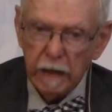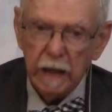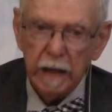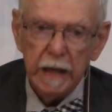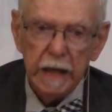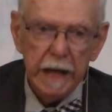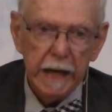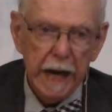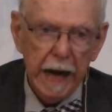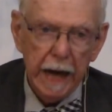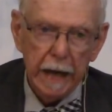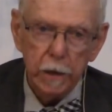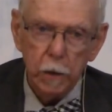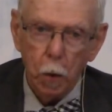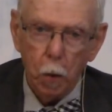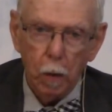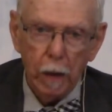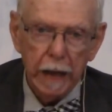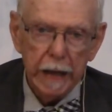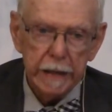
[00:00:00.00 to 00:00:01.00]
He had
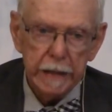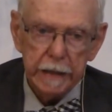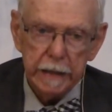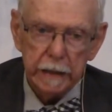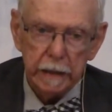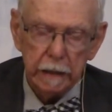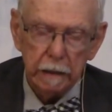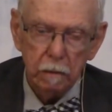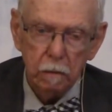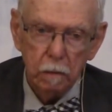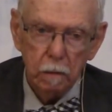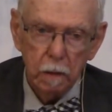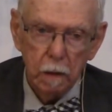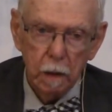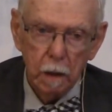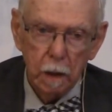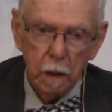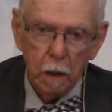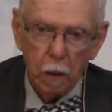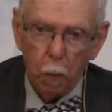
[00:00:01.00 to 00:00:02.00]
no idea
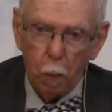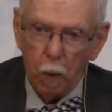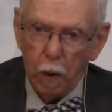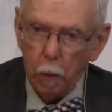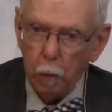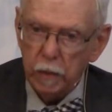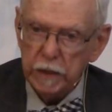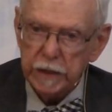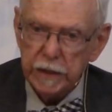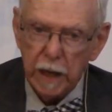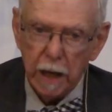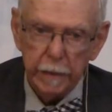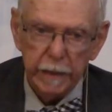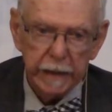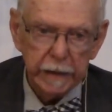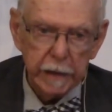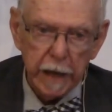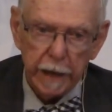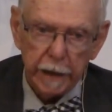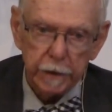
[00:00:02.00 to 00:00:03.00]
what was
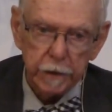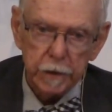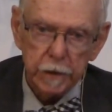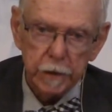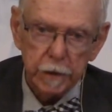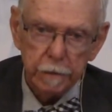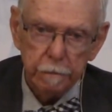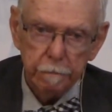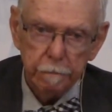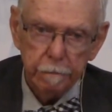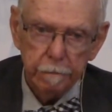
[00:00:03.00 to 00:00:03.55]
coming next,